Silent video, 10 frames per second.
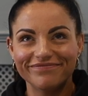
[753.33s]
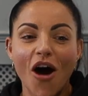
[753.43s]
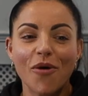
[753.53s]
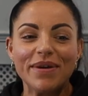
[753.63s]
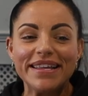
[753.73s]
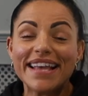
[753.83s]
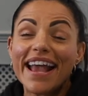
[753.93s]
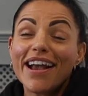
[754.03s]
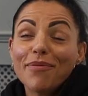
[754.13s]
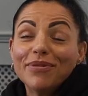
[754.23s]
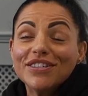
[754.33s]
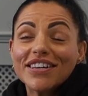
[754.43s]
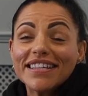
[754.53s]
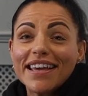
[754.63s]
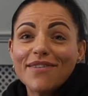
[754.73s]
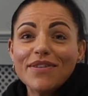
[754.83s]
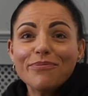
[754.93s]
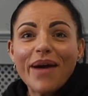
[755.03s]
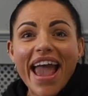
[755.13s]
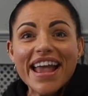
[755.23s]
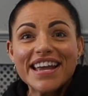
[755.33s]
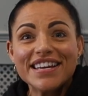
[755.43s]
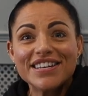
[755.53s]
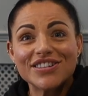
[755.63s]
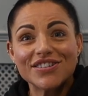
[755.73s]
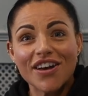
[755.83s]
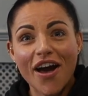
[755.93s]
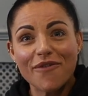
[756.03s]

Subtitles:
I'll be setting up a Just Giving page